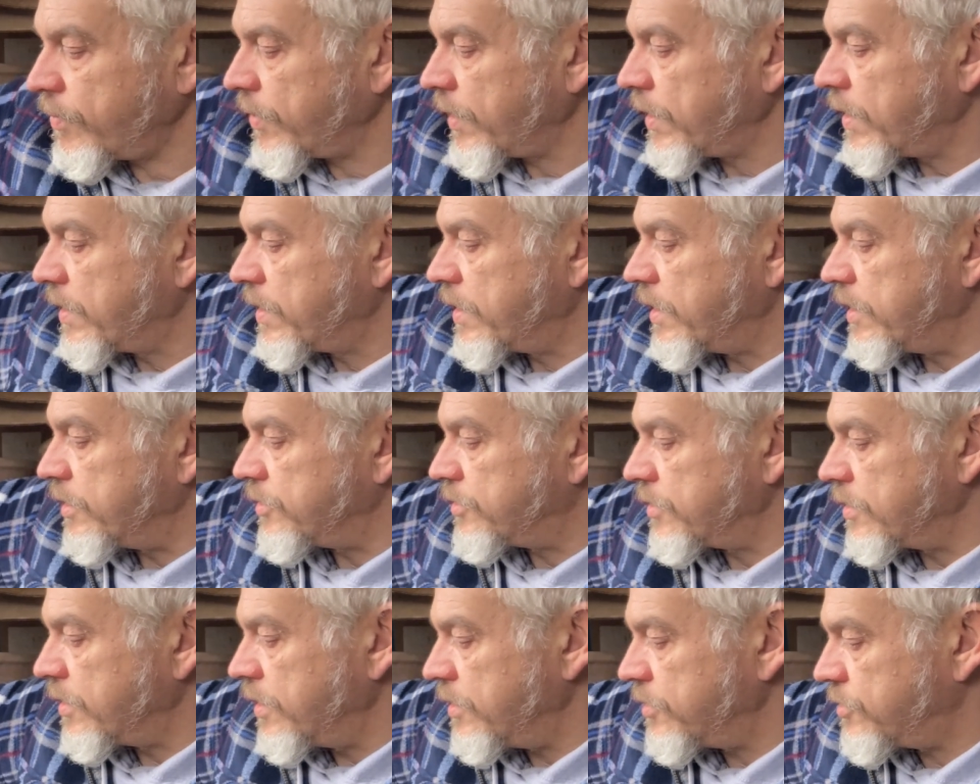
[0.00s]
Okay,
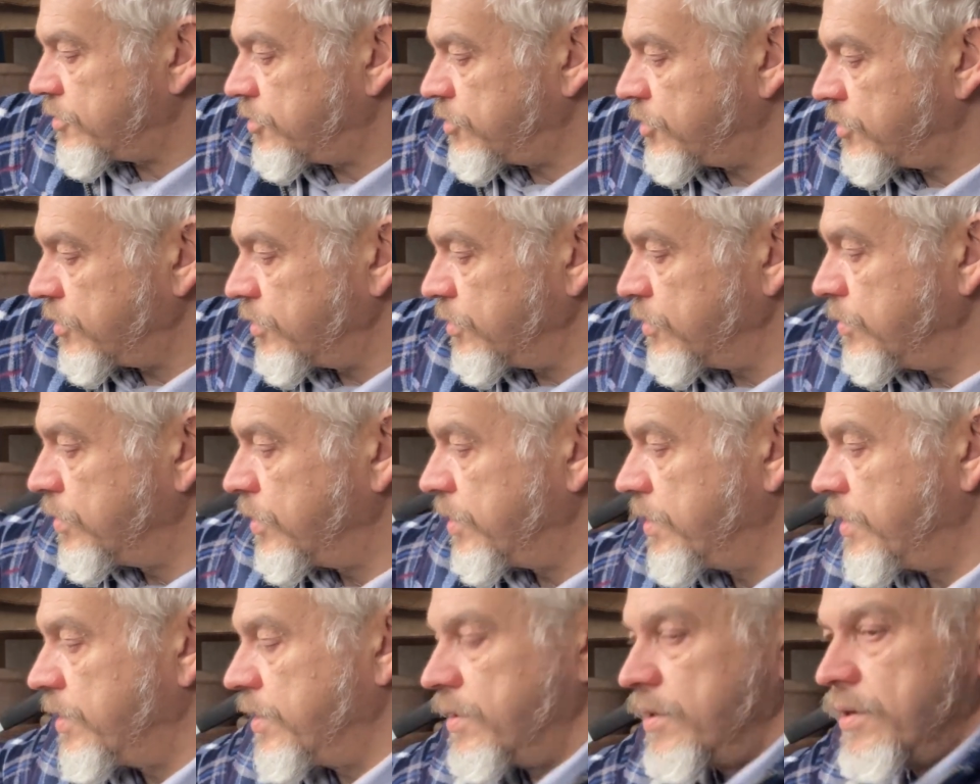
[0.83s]
so there's 2
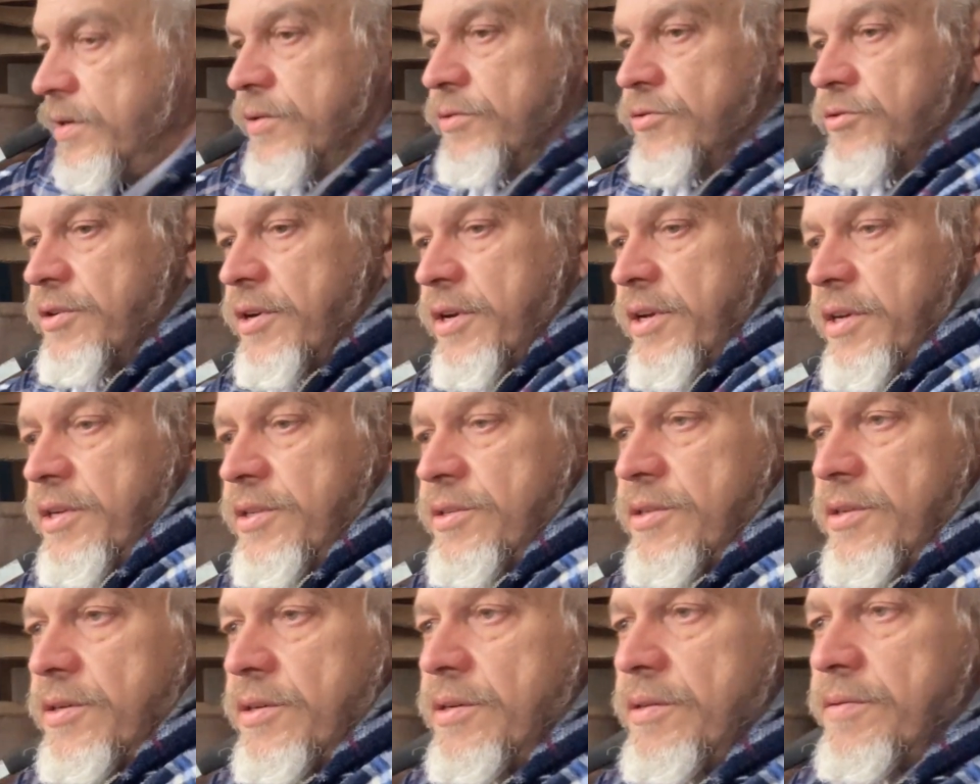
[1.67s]

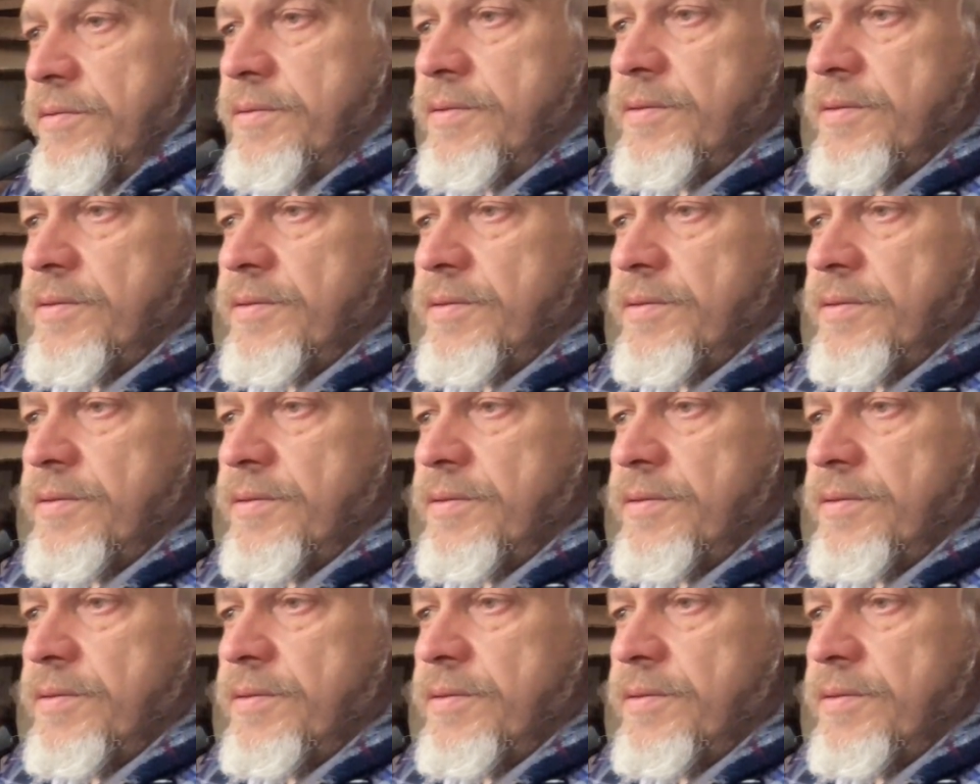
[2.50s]
trays of